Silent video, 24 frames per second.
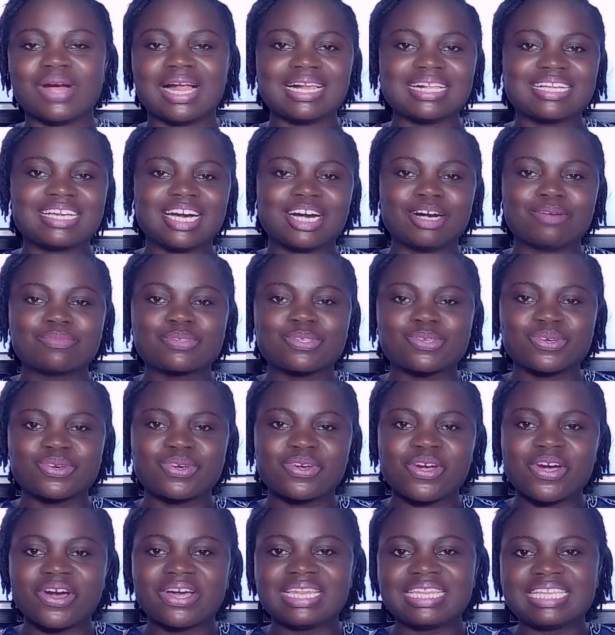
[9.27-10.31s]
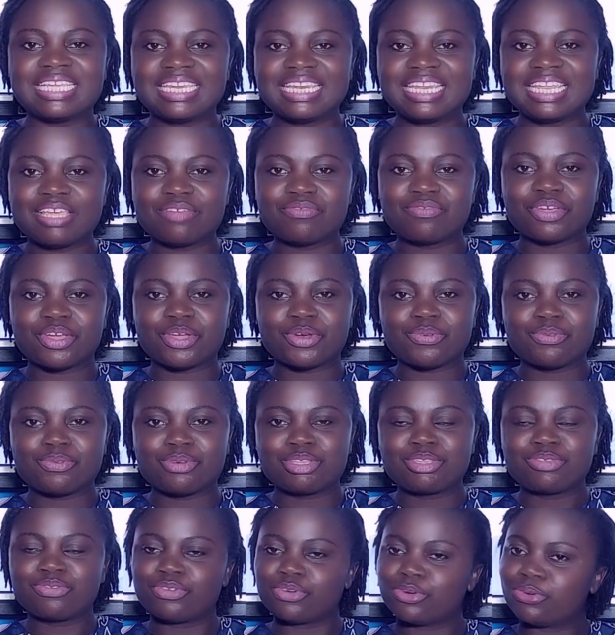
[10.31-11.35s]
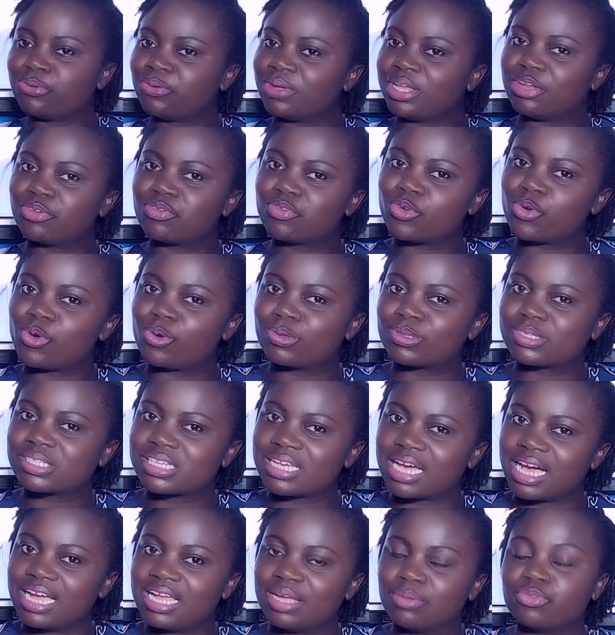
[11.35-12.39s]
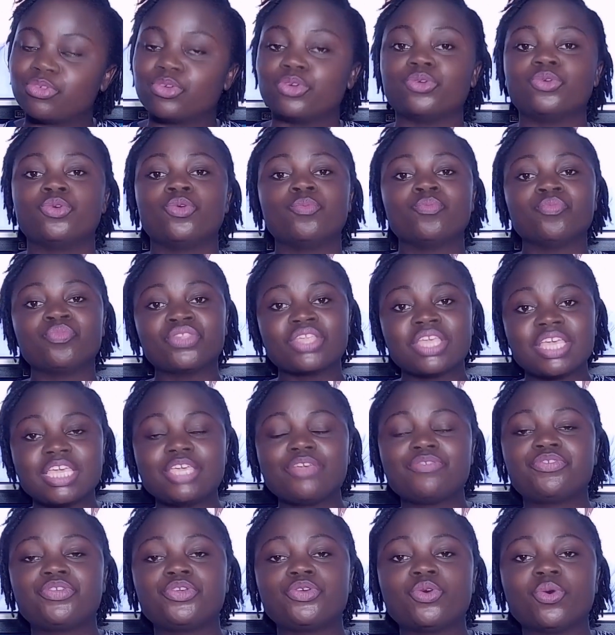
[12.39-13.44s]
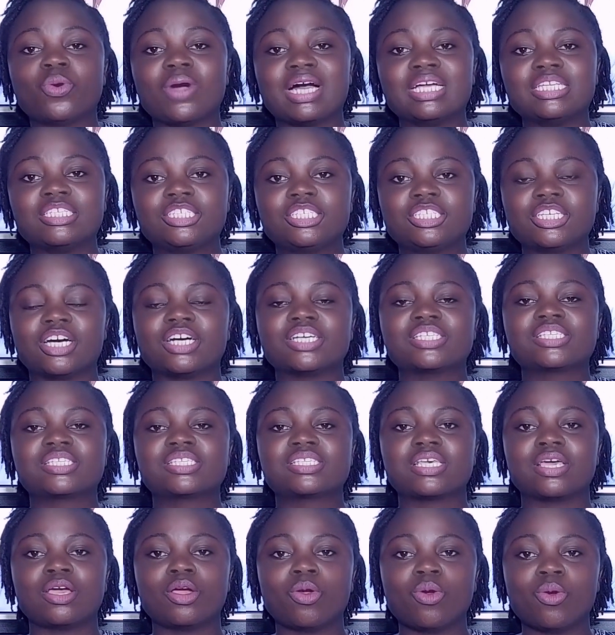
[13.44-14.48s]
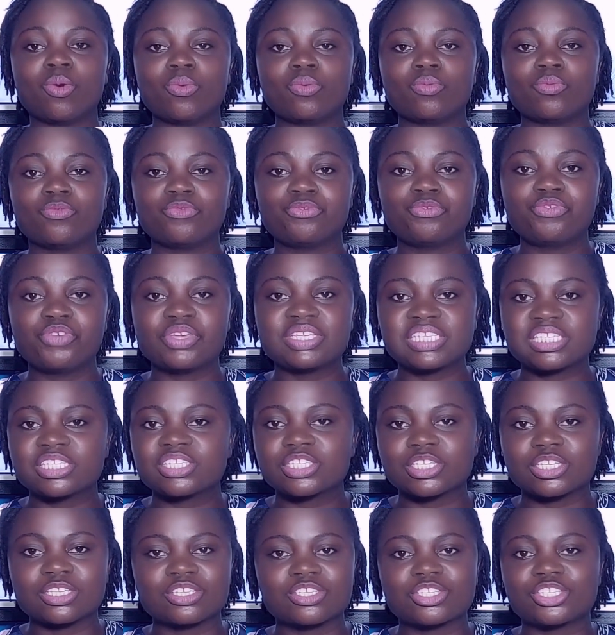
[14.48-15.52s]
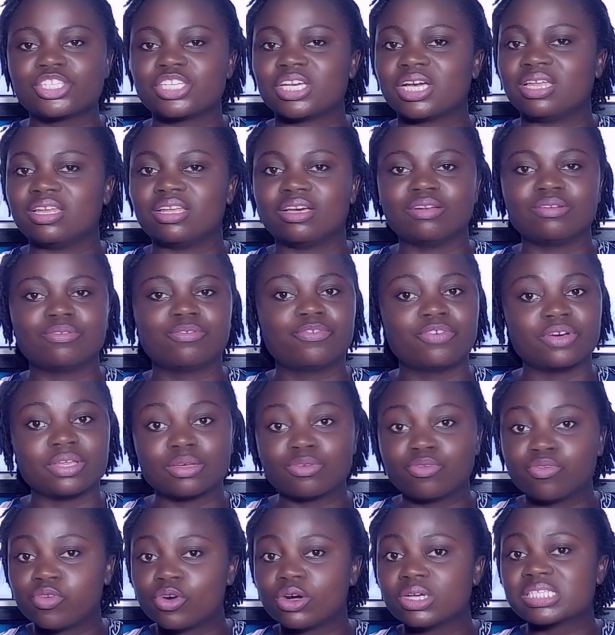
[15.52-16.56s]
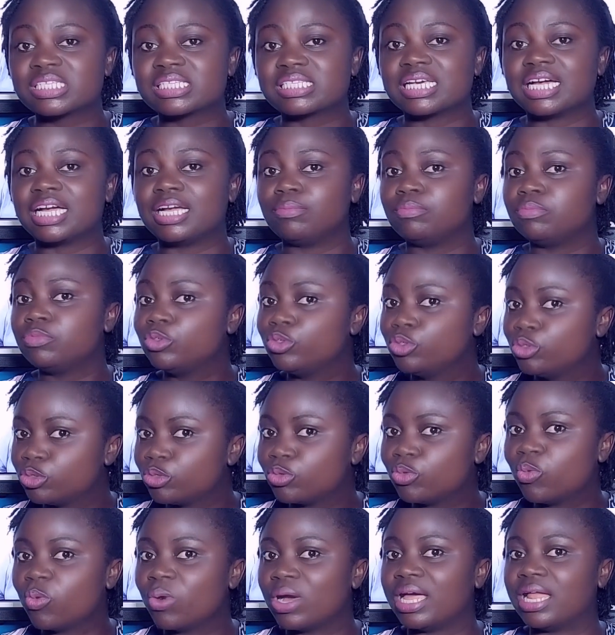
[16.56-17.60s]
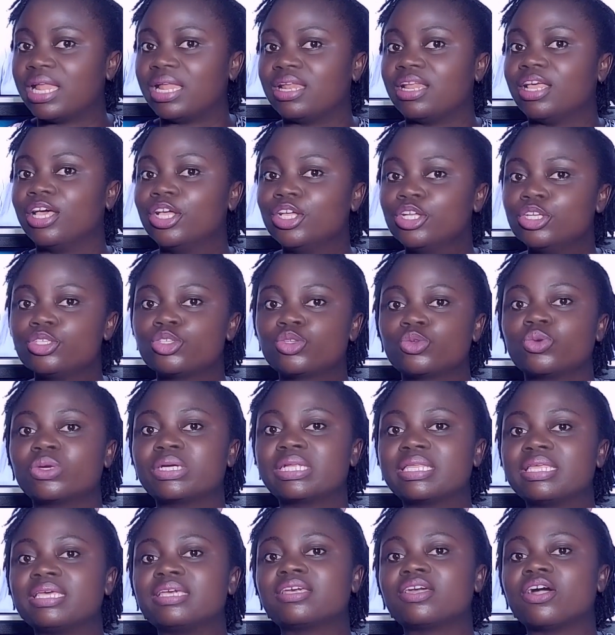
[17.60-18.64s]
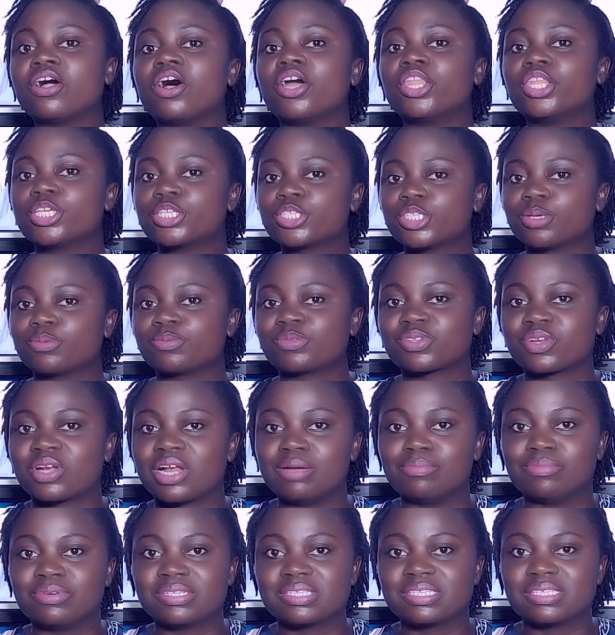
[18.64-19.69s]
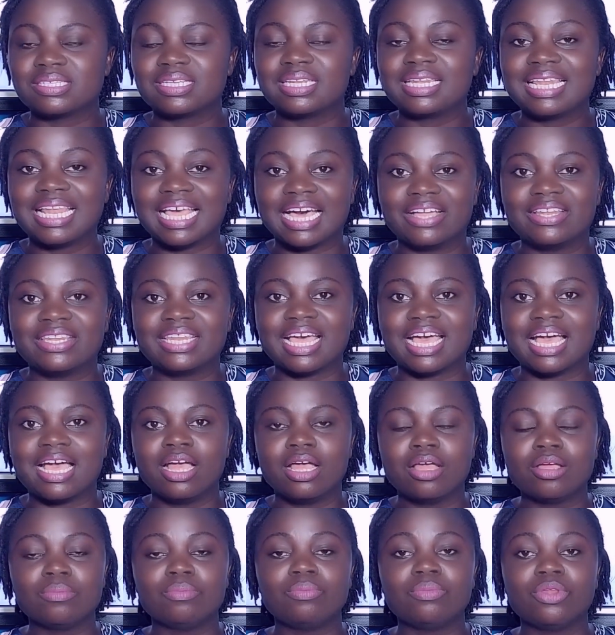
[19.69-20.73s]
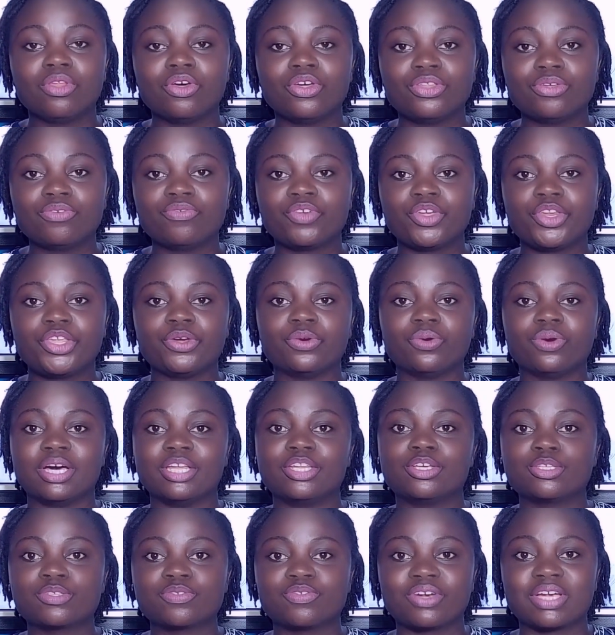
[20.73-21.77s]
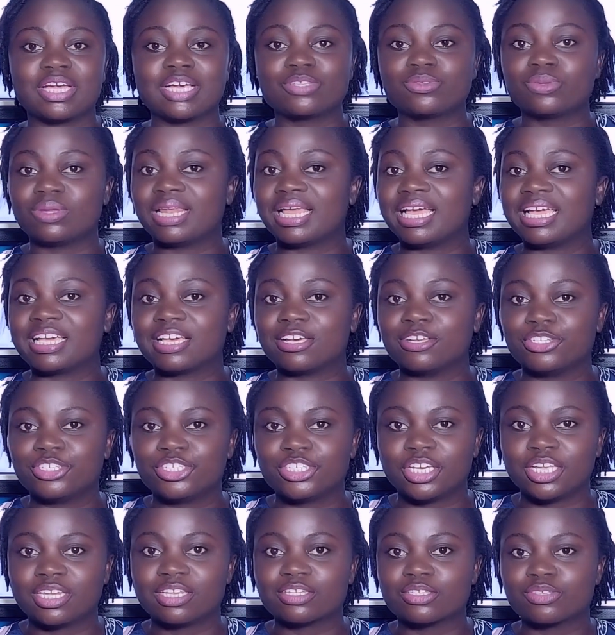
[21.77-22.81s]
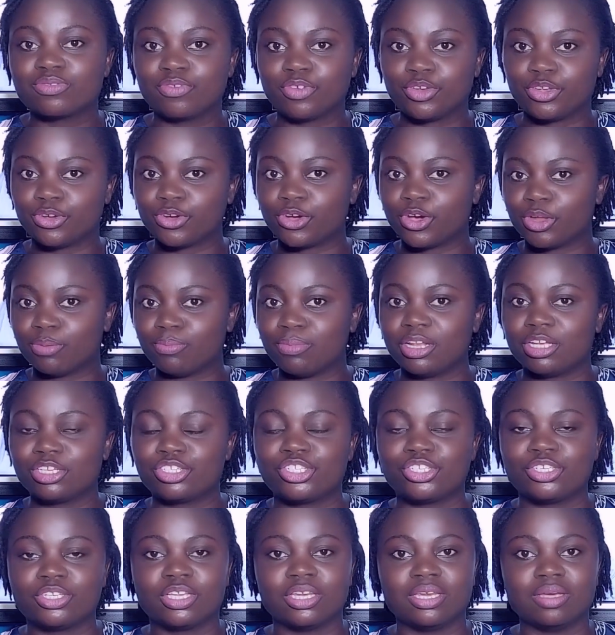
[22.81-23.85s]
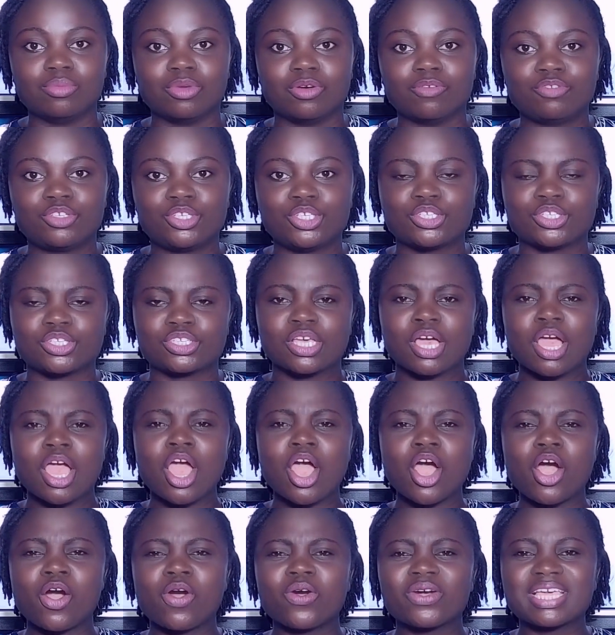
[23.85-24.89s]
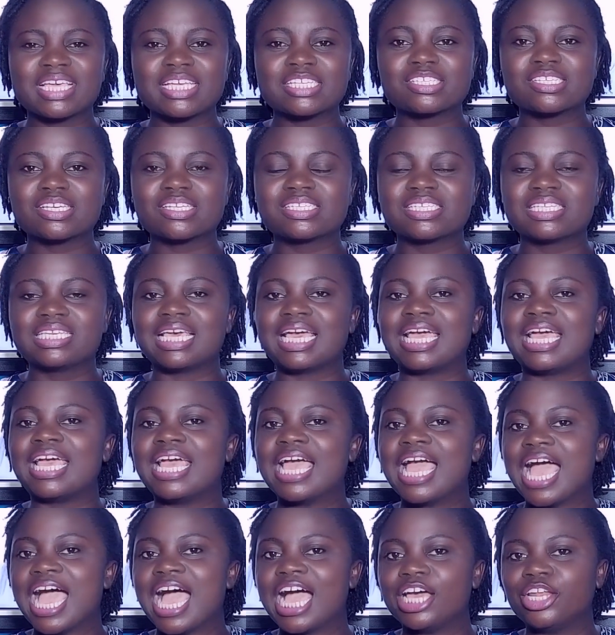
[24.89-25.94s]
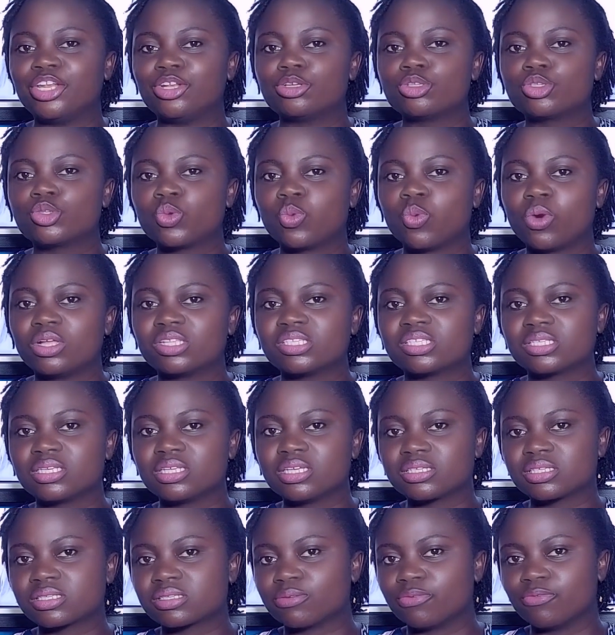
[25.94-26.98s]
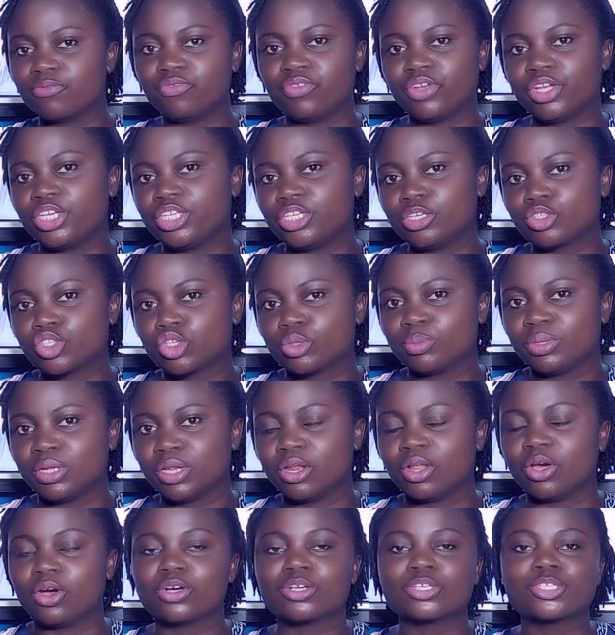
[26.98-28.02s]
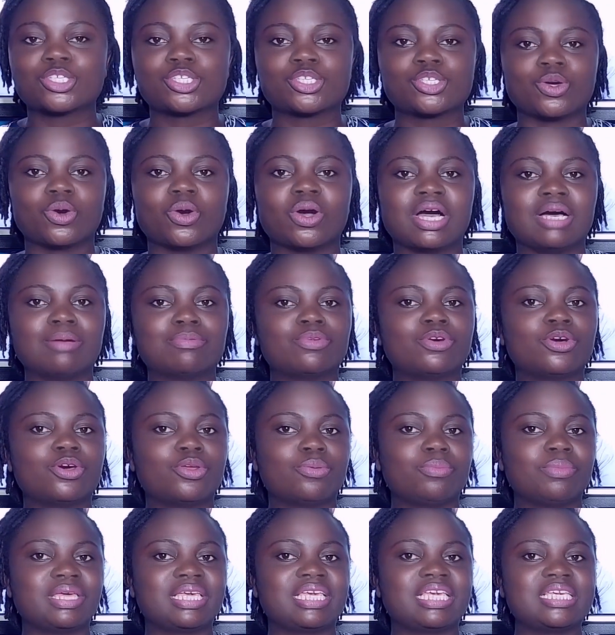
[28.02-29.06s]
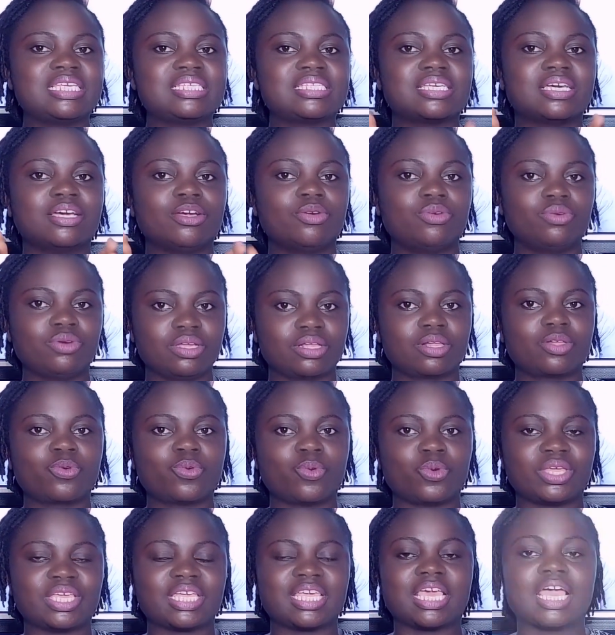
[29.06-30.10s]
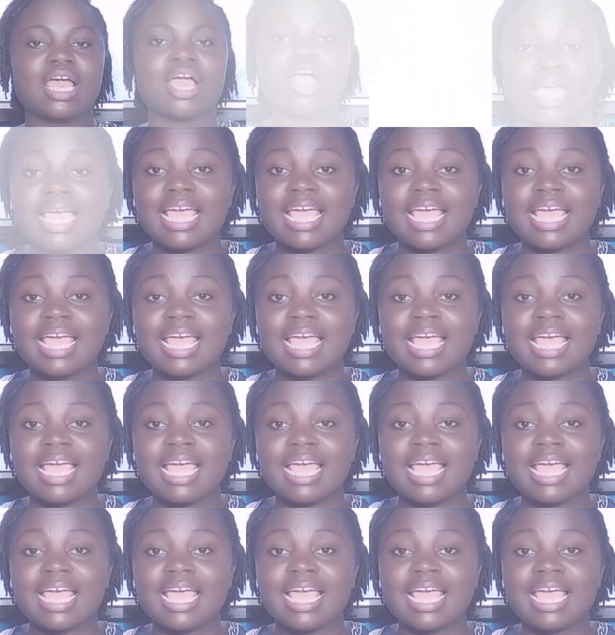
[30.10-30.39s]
Welcome to Godly Living with Folu, and of course, I am Folu. If you are just visiting this channel for the first time, do well to click on the subscribe button down there below the video, and don't forget to like and share this video. God bless you in the name of Jesus. Okay, so today I don't want this video to be long, so I'm going to make it real quick.